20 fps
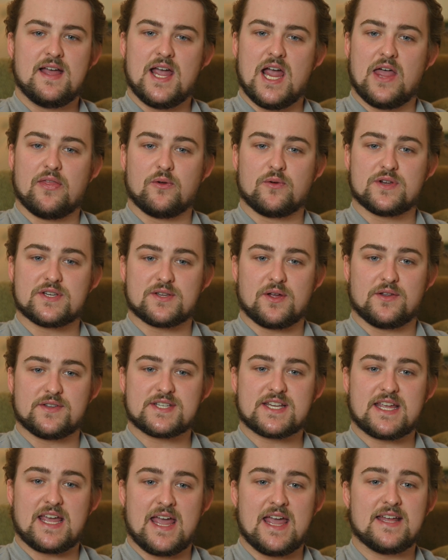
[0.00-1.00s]
and the
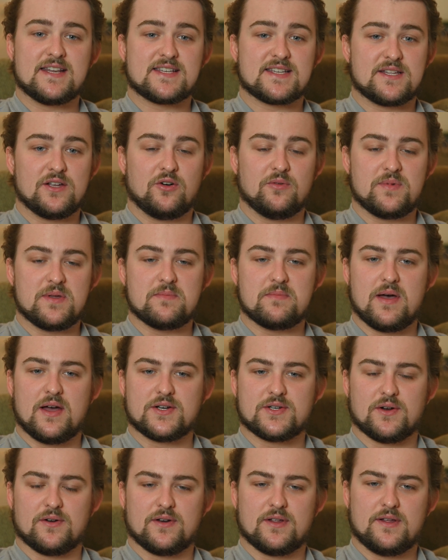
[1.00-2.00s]
results can still be
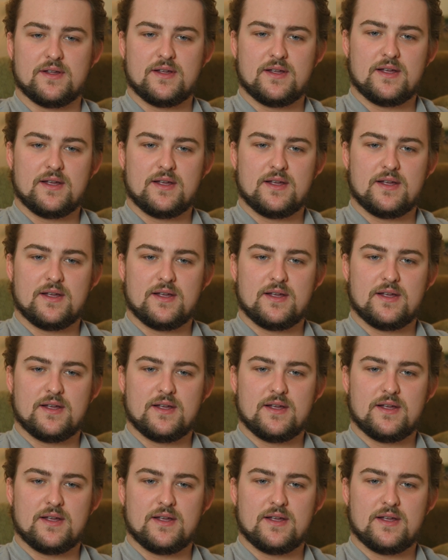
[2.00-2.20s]
measured.